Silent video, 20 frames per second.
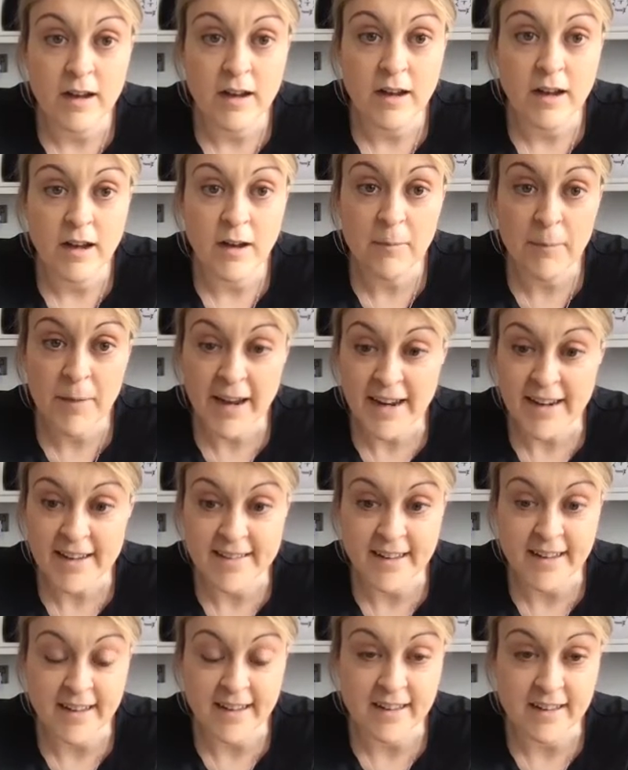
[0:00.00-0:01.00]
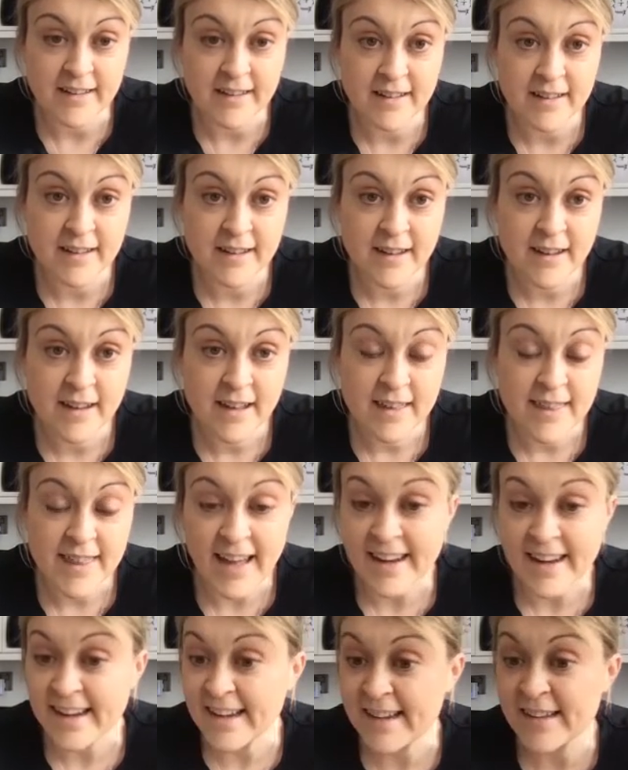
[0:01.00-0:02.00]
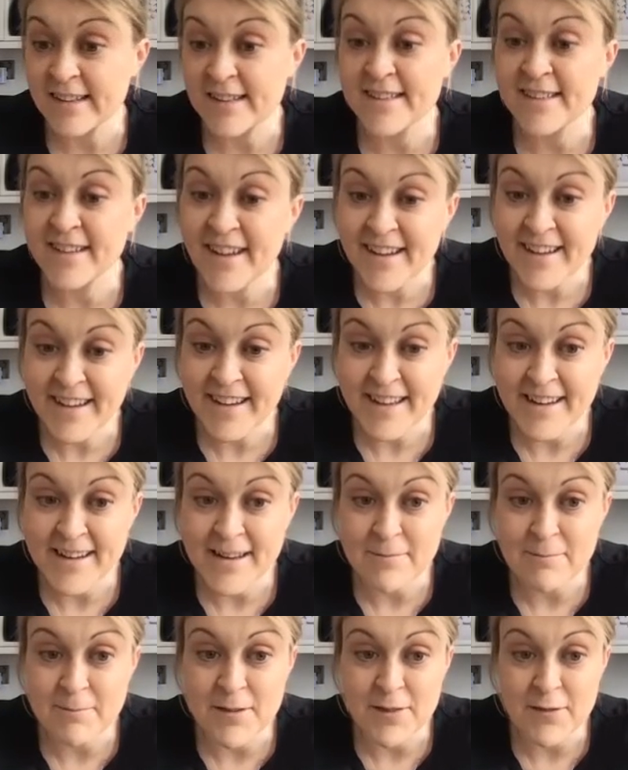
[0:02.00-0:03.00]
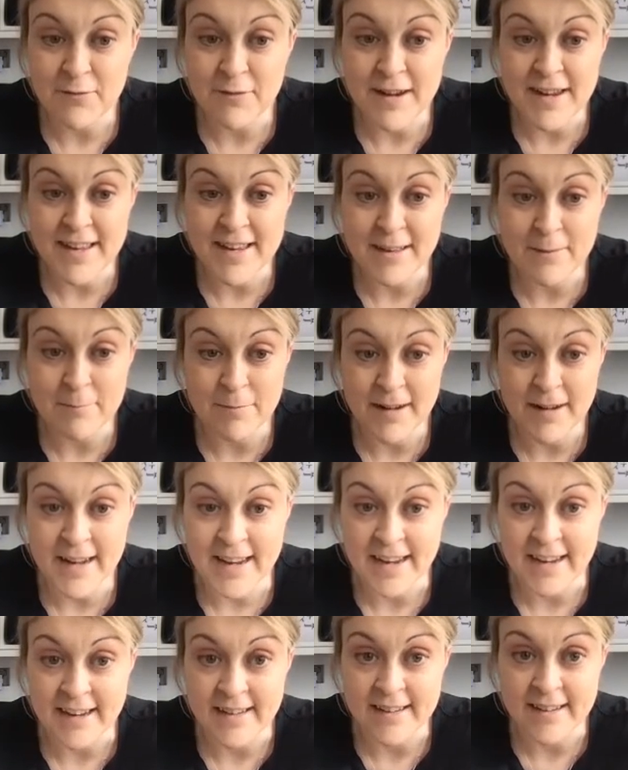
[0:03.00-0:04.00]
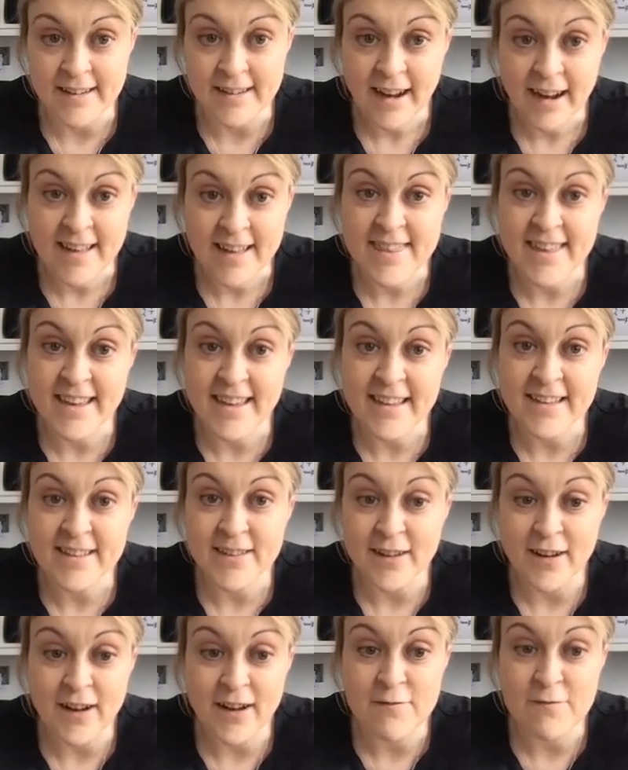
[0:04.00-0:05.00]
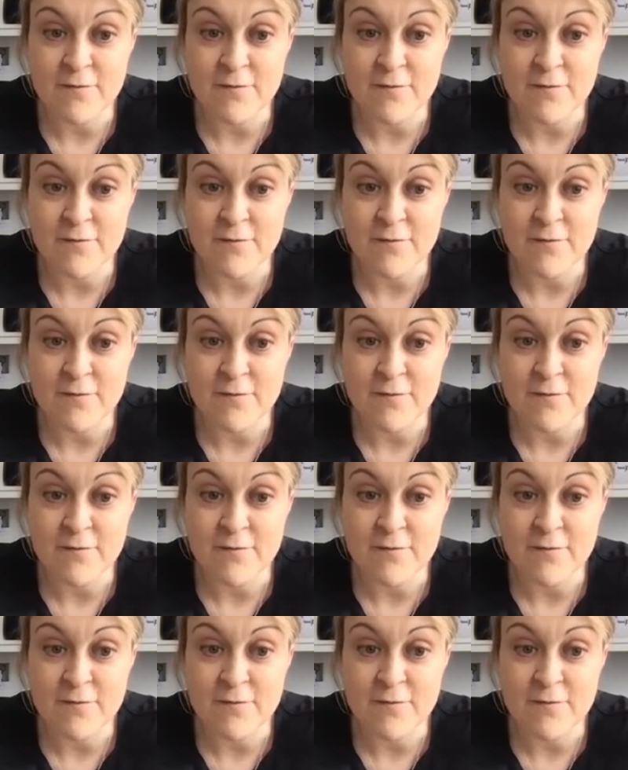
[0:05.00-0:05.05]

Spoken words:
Amazing. That is circuit number 3 complete. I think it's time for